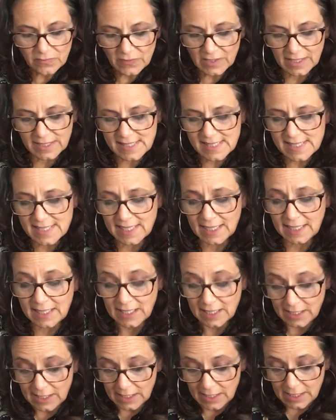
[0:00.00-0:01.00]
Let's see.
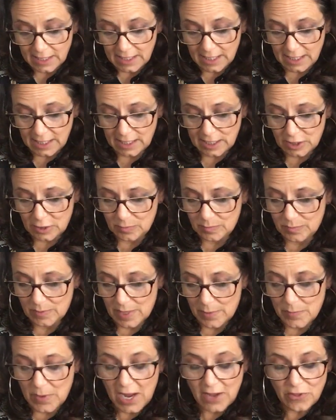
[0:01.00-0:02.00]

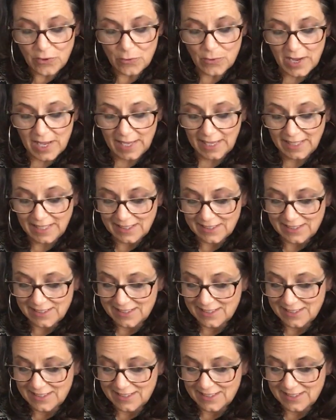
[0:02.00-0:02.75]
And by the way,